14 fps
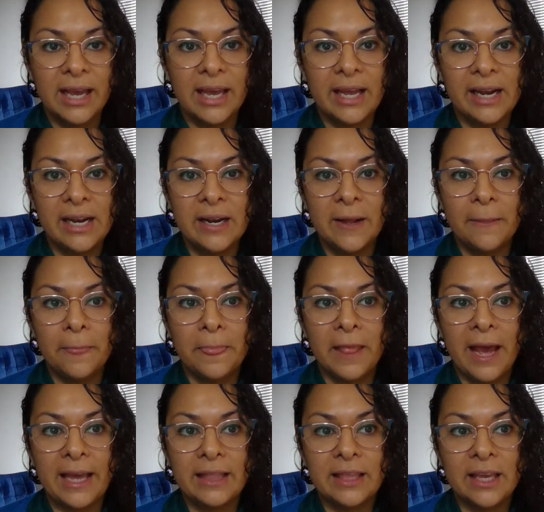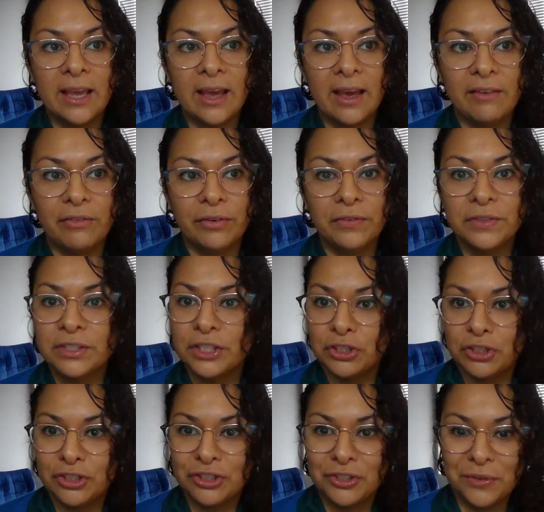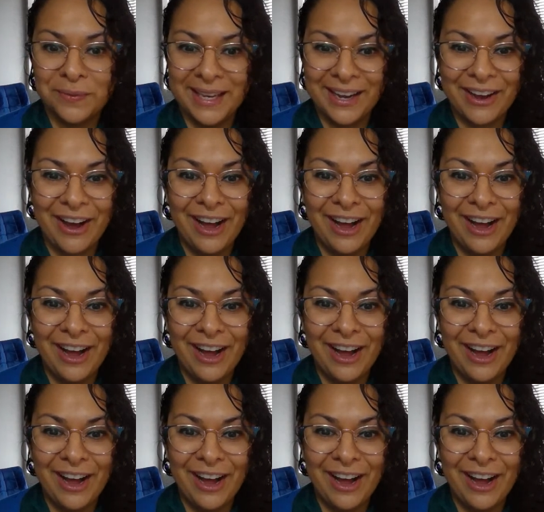And I think every physician should be in